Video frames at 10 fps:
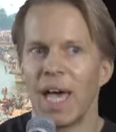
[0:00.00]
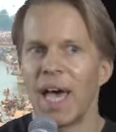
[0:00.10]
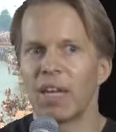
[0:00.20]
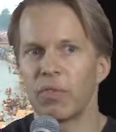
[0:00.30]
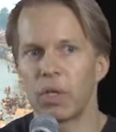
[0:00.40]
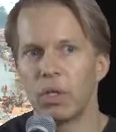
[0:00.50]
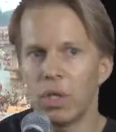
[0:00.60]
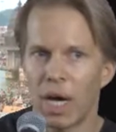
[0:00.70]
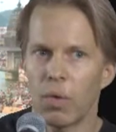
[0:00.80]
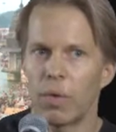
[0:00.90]
and if the
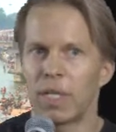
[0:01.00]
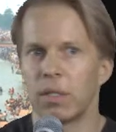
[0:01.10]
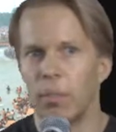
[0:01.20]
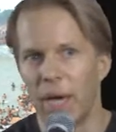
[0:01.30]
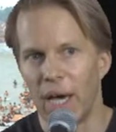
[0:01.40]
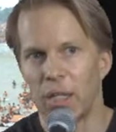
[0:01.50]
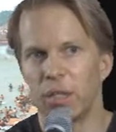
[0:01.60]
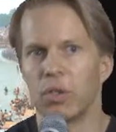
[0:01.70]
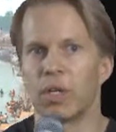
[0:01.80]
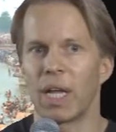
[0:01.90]
good outweighs the bad,
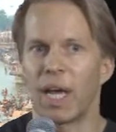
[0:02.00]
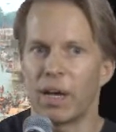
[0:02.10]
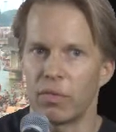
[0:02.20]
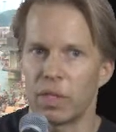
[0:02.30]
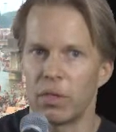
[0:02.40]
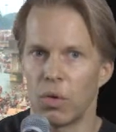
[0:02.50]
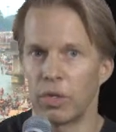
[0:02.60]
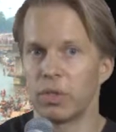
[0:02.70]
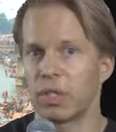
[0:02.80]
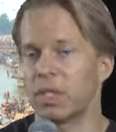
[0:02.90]
you're in heaven or
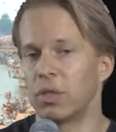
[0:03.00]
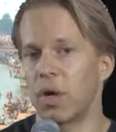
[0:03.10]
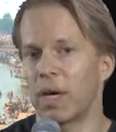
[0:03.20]
you ascend to a